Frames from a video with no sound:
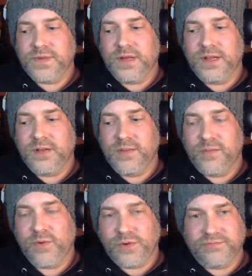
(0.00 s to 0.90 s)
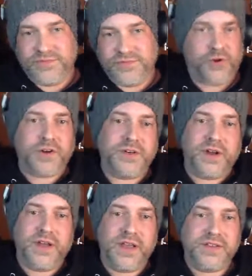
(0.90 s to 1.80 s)
little bit more
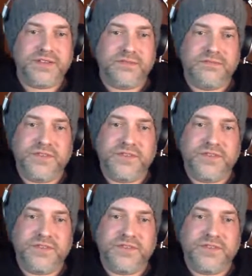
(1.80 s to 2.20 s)
structured, I guess,